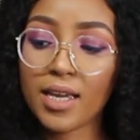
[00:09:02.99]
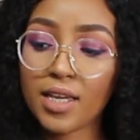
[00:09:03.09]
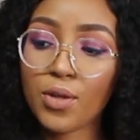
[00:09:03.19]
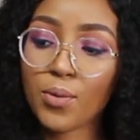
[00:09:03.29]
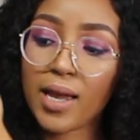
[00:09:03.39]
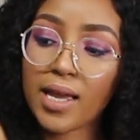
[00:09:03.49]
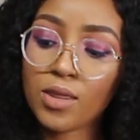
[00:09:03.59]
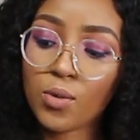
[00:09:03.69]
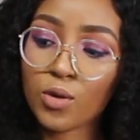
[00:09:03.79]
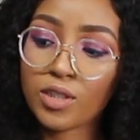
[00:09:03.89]
Either way,
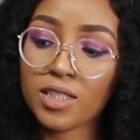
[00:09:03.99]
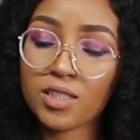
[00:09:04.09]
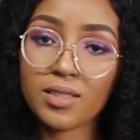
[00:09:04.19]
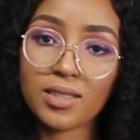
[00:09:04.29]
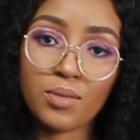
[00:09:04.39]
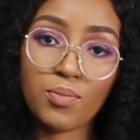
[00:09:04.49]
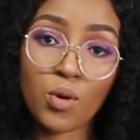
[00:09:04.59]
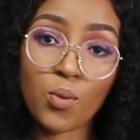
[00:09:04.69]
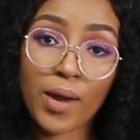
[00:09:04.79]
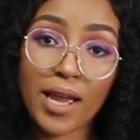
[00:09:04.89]
the water needs to seep
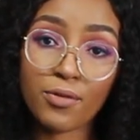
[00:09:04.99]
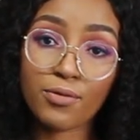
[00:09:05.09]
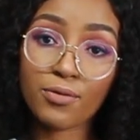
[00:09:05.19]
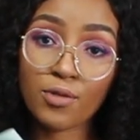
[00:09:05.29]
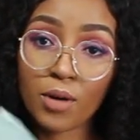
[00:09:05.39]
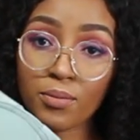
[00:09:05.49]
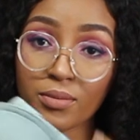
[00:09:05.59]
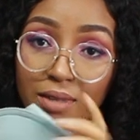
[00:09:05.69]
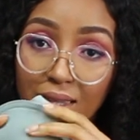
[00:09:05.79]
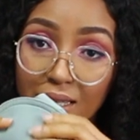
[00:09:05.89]
away
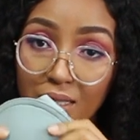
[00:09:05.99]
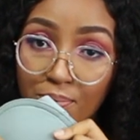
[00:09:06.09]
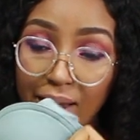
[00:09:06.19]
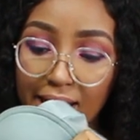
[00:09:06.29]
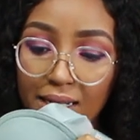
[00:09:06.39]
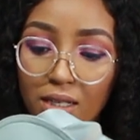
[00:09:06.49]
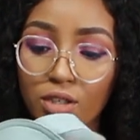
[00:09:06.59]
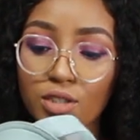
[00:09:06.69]
from this padding,